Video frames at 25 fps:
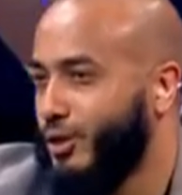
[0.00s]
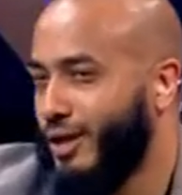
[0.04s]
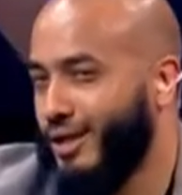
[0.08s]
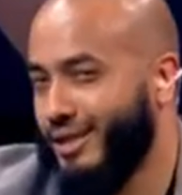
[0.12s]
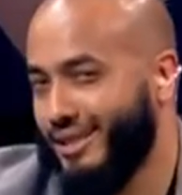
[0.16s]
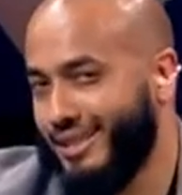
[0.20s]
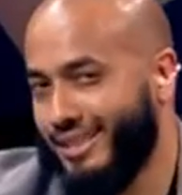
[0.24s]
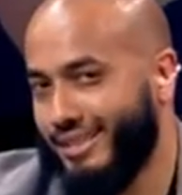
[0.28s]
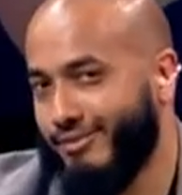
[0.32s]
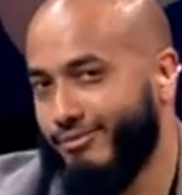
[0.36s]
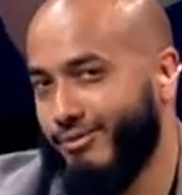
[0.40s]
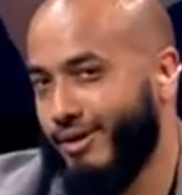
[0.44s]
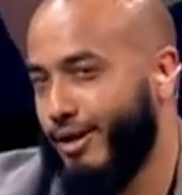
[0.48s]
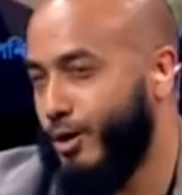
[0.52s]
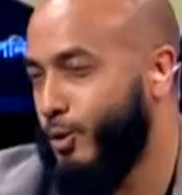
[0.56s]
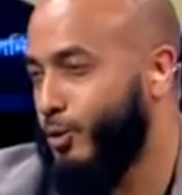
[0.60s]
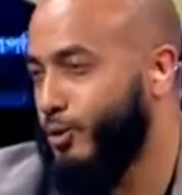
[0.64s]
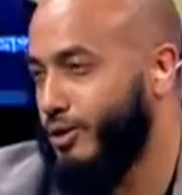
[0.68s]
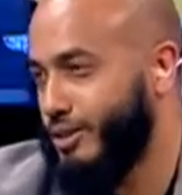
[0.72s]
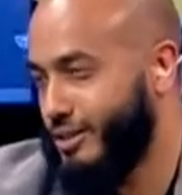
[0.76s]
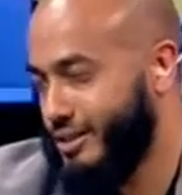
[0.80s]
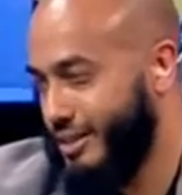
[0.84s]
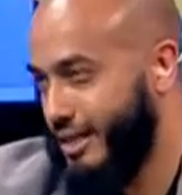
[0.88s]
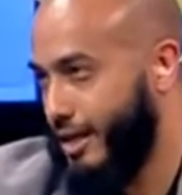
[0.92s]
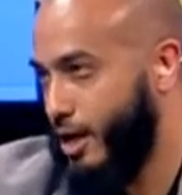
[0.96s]
and give our
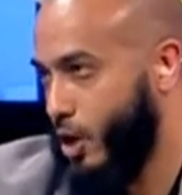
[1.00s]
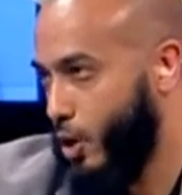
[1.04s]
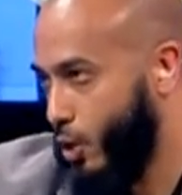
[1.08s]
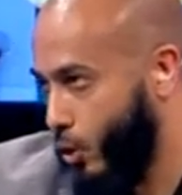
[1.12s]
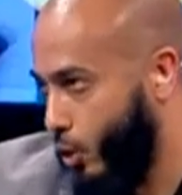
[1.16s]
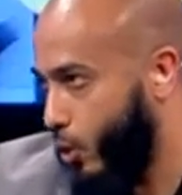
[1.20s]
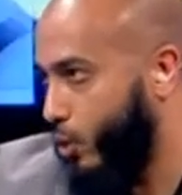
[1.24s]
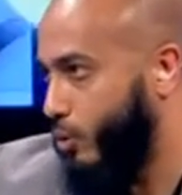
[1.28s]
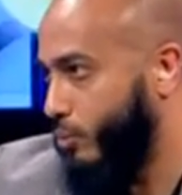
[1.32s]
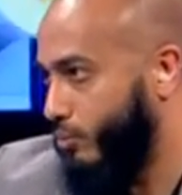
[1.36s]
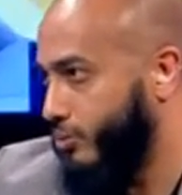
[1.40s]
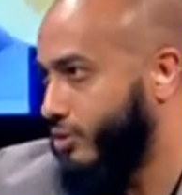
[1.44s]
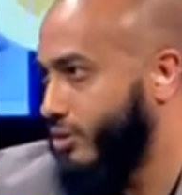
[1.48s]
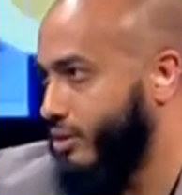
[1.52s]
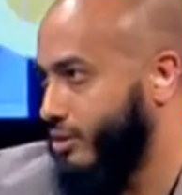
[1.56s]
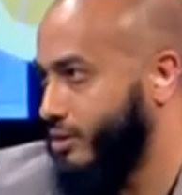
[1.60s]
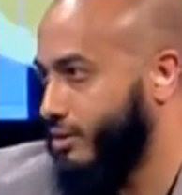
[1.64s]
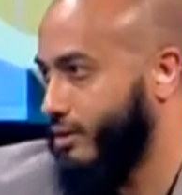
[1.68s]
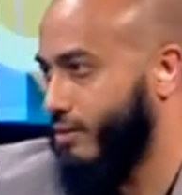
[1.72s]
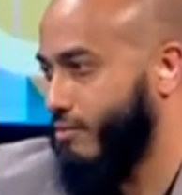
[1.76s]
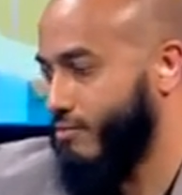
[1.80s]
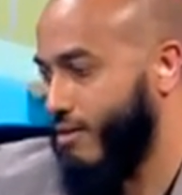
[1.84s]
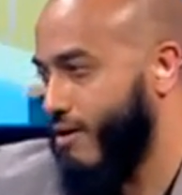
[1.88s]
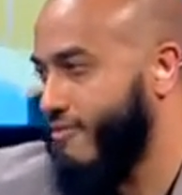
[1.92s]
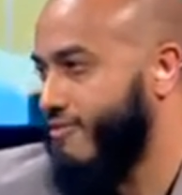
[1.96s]
audience at home just
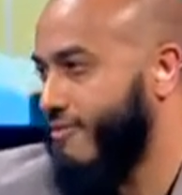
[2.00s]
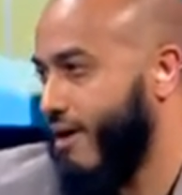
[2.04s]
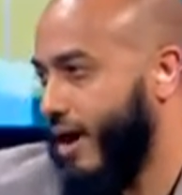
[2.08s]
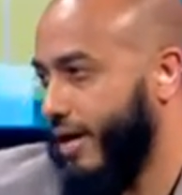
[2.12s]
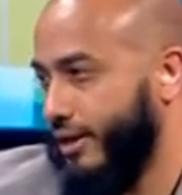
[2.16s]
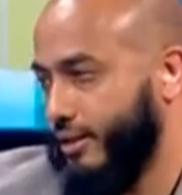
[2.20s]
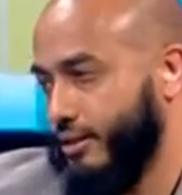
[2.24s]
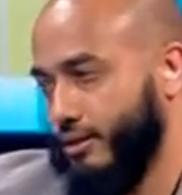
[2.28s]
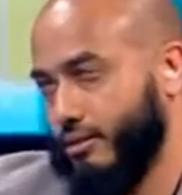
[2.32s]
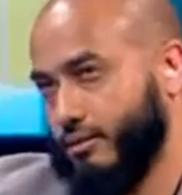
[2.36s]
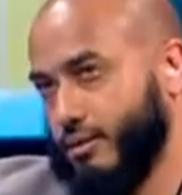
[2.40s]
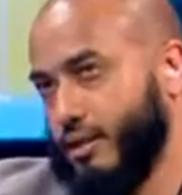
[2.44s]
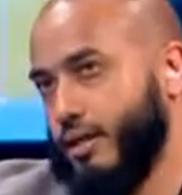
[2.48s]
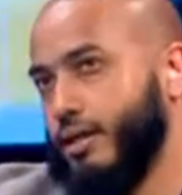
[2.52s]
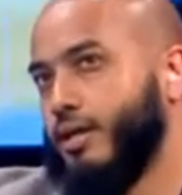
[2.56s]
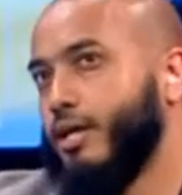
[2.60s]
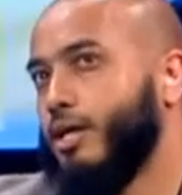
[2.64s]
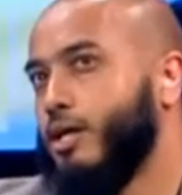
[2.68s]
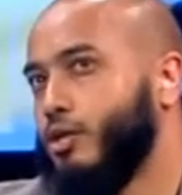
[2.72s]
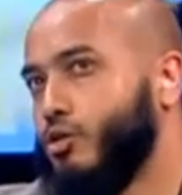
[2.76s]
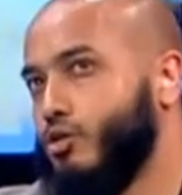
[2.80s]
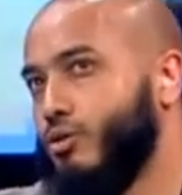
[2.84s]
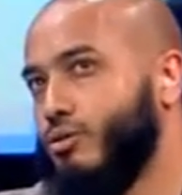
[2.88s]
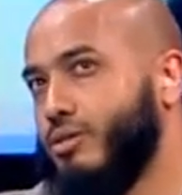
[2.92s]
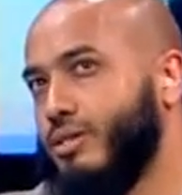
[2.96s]
a rough idea, okay?
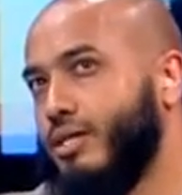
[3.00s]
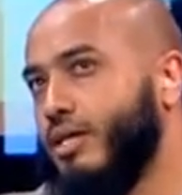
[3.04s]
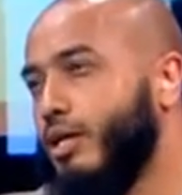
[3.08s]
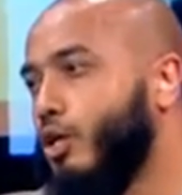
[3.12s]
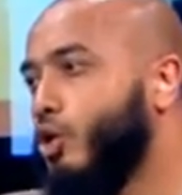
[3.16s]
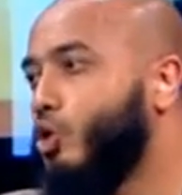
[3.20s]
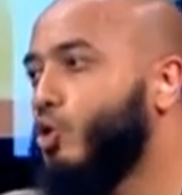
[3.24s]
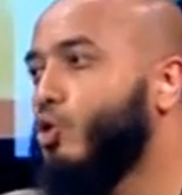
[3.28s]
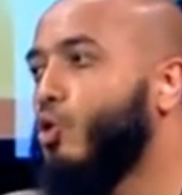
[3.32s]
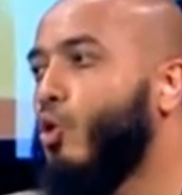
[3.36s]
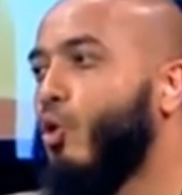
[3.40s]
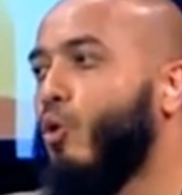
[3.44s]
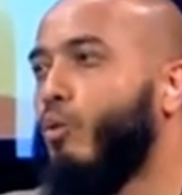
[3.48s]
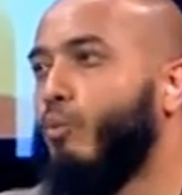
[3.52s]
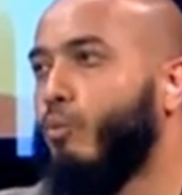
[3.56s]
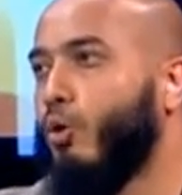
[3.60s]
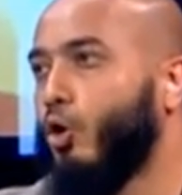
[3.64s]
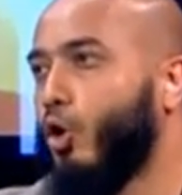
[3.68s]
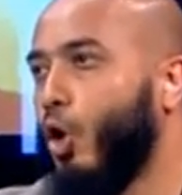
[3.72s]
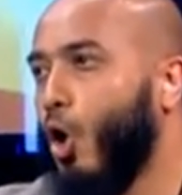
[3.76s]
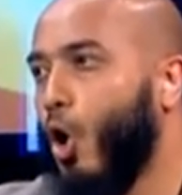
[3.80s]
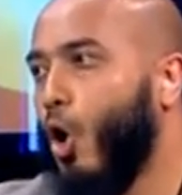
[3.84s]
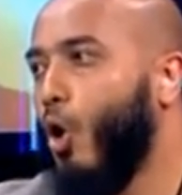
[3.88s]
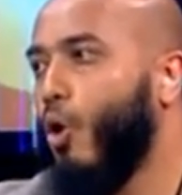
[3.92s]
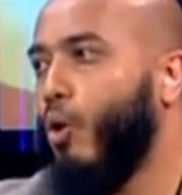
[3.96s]
So say a
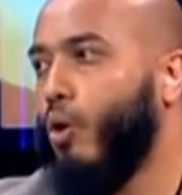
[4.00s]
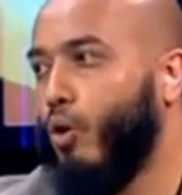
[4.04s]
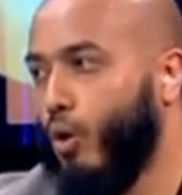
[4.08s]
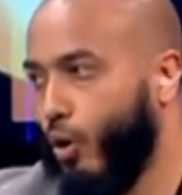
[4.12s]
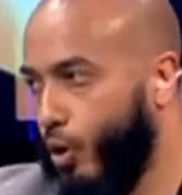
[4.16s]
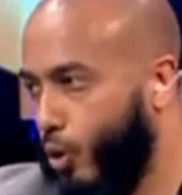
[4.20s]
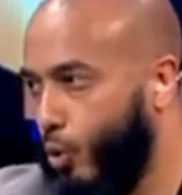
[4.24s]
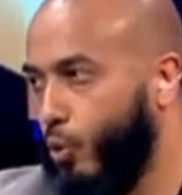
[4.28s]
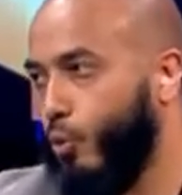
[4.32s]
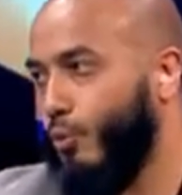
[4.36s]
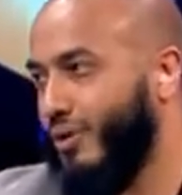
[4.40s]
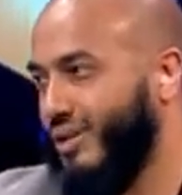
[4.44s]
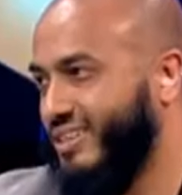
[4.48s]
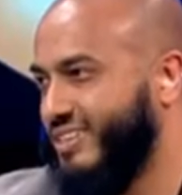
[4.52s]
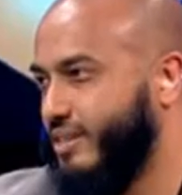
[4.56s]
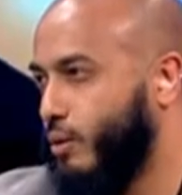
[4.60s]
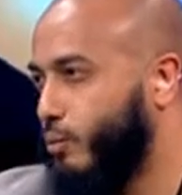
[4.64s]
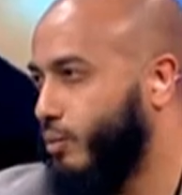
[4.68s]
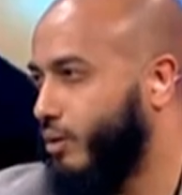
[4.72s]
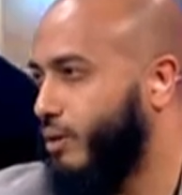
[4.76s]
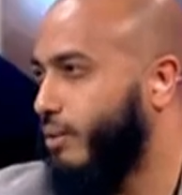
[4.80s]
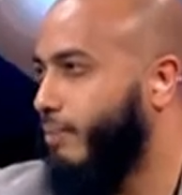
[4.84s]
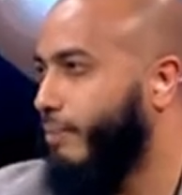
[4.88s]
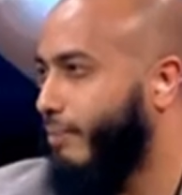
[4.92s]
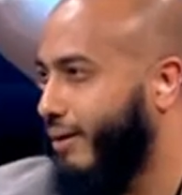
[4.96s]
normal hot wings that we
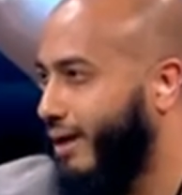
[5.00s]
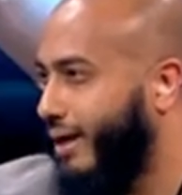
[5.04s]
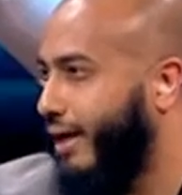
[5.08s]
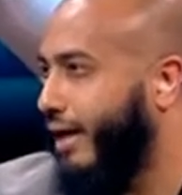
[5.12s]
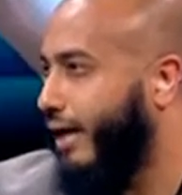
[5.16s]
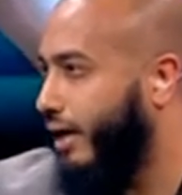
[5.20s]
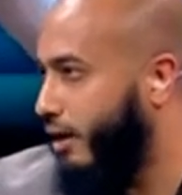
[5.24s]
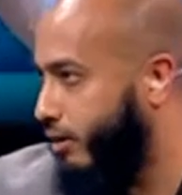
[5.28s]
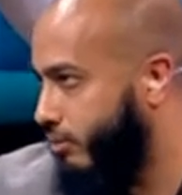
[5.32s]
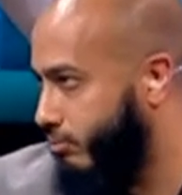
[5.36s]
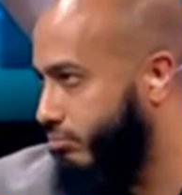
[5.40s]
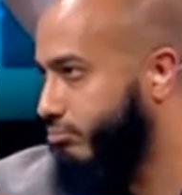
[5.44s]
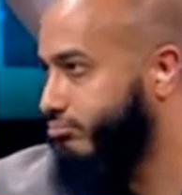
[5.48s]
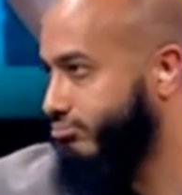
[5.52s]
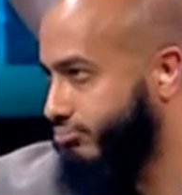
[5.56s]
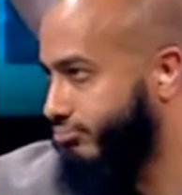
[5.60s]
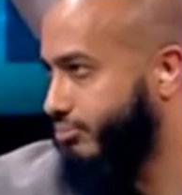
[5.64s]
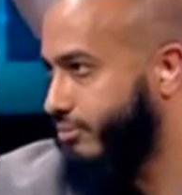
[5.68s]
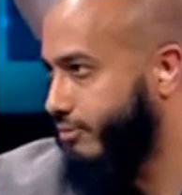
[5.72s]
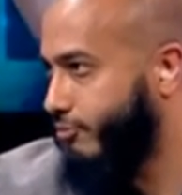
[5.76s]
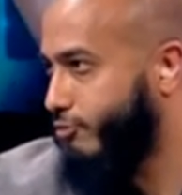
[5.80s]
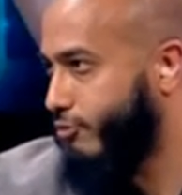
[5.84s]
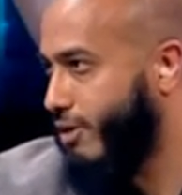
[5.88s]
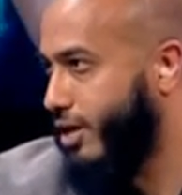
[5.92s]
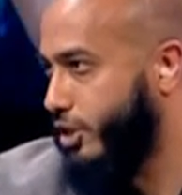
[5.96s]
can buy at a
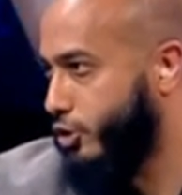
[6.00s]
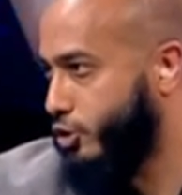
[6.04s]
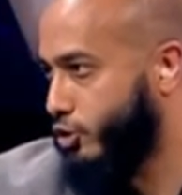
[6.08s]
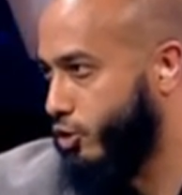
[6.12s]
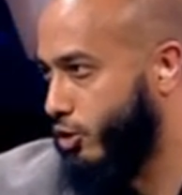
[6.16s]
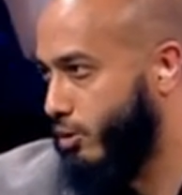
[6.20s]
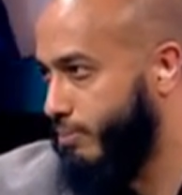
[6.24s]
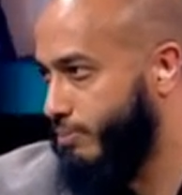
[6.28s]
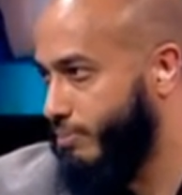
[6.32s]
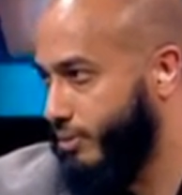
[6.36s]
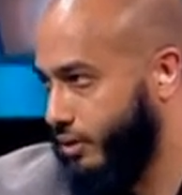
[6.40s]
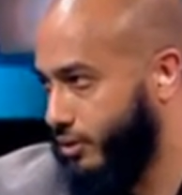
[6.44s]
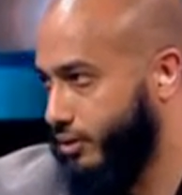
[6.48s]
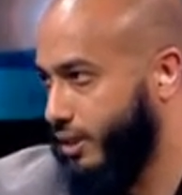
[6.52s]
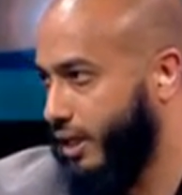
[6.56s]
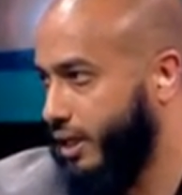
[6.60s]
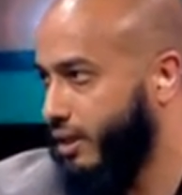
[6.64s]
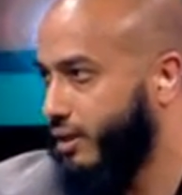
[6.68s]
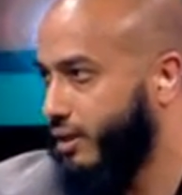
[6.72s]
fried shop, okay?